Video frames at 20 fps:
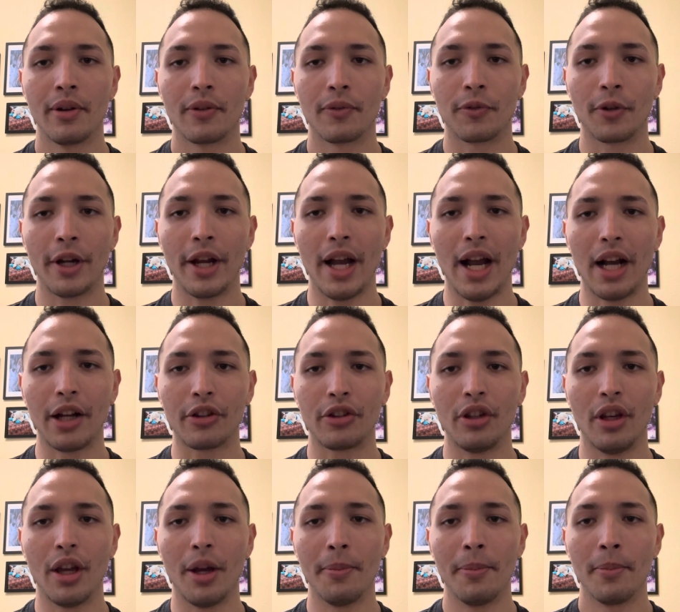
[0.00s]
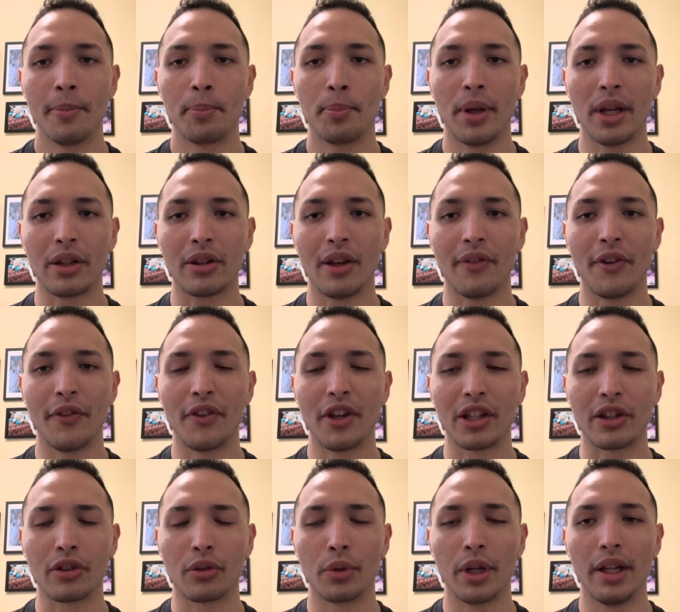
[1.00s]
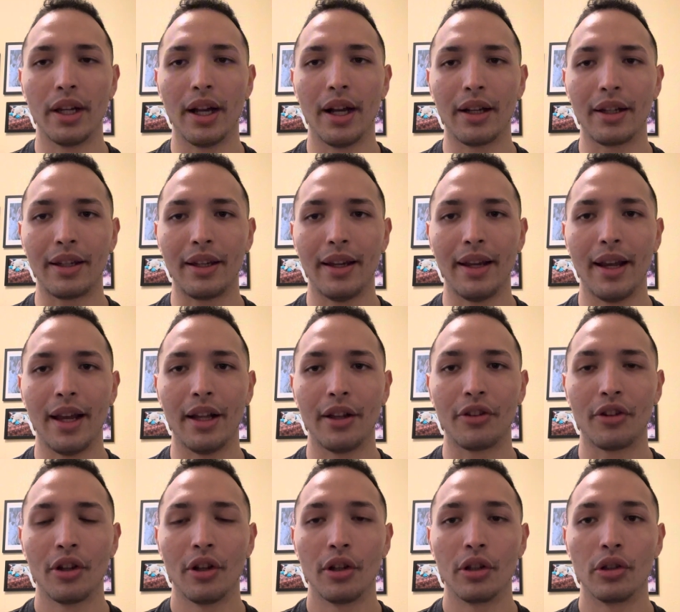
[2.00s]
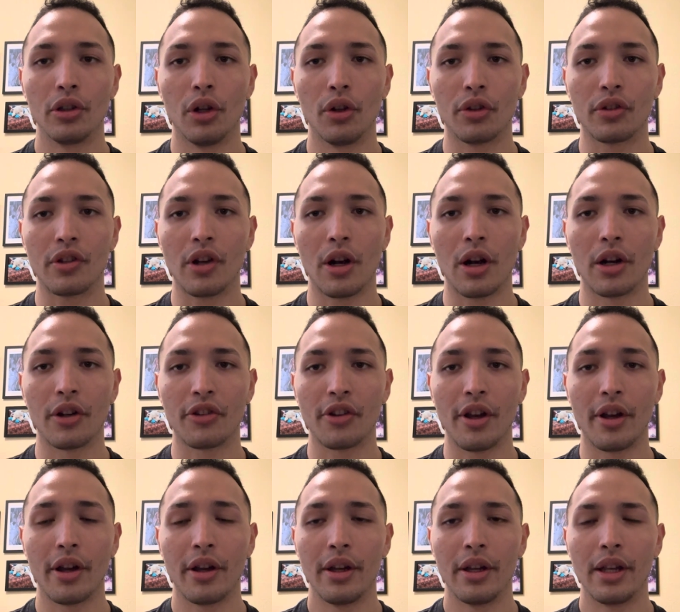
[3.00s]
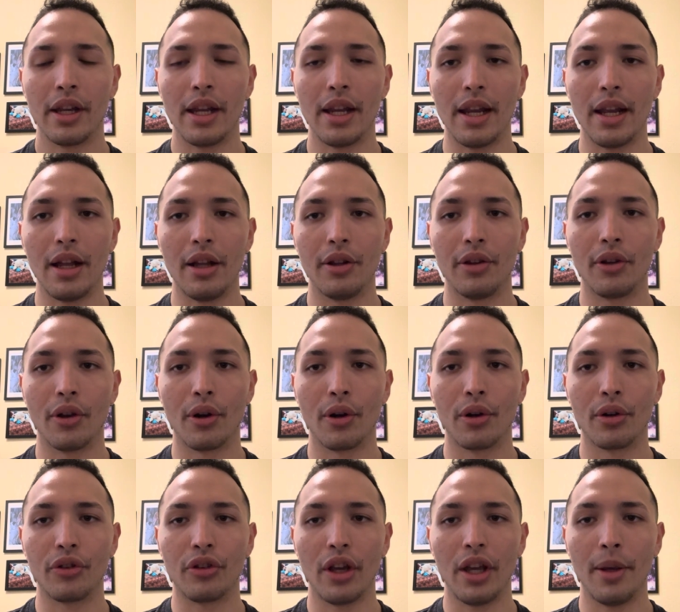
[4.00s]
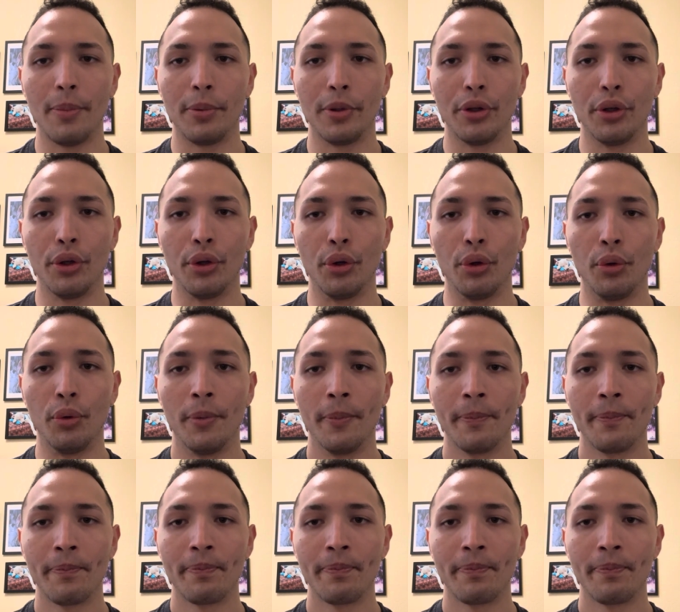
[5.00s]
Free Axiom picked up a victory against Los Garza in their debut.